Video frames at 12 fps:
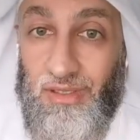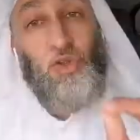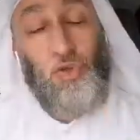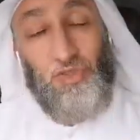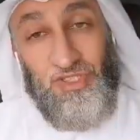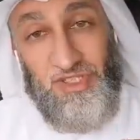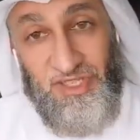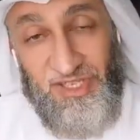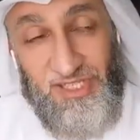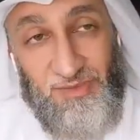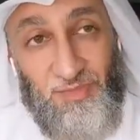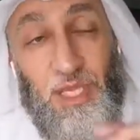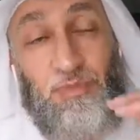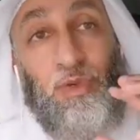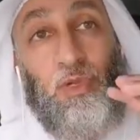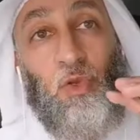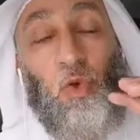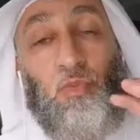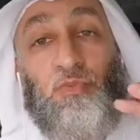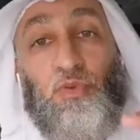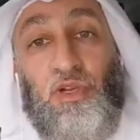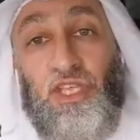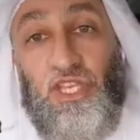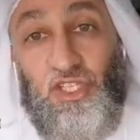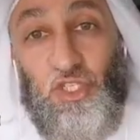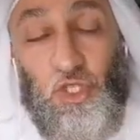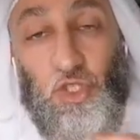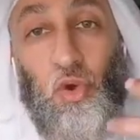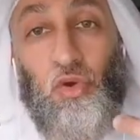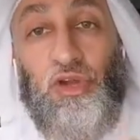Notice this, people who preach